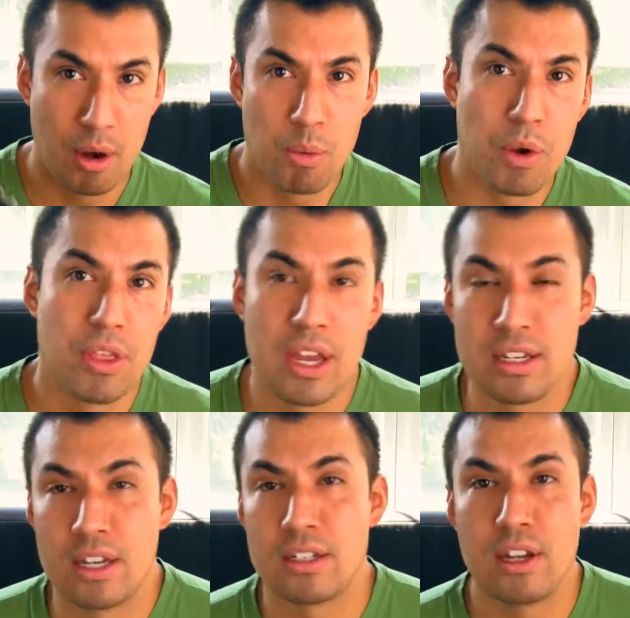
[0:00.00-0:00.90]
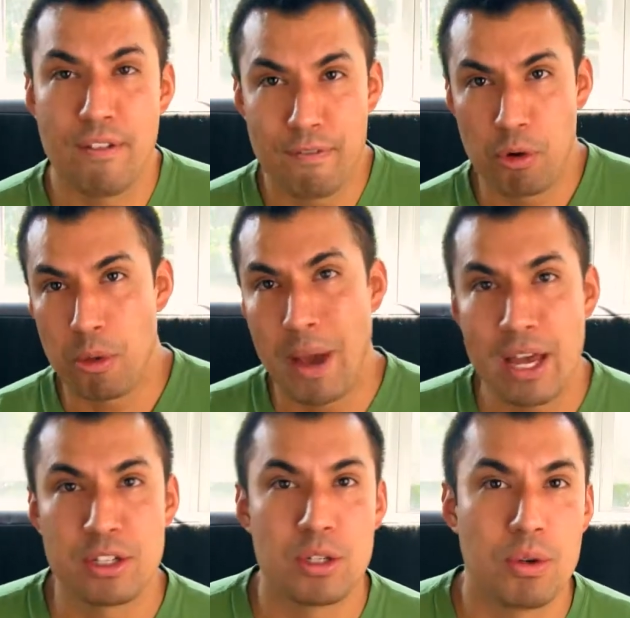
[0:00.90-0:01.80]
with AT&T for the
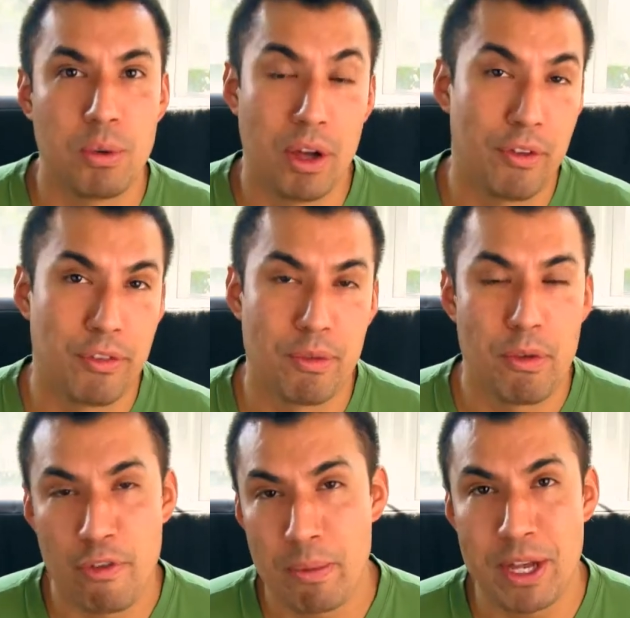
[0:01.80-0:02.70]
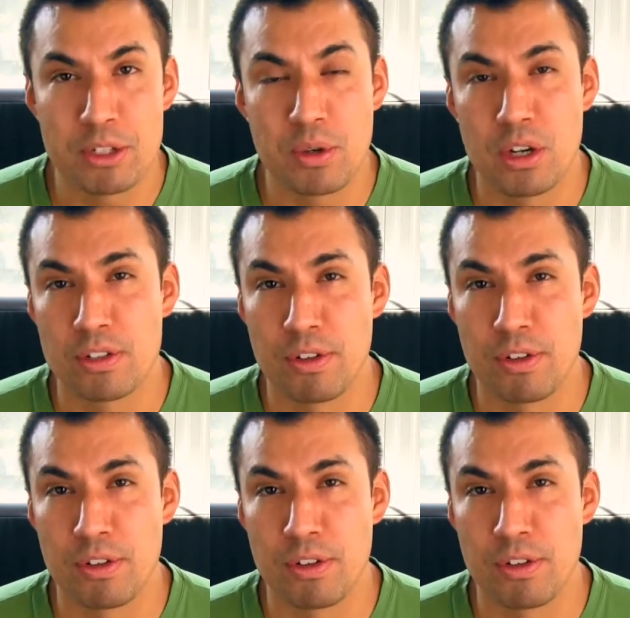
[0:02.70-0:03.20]
past for the past 2 years,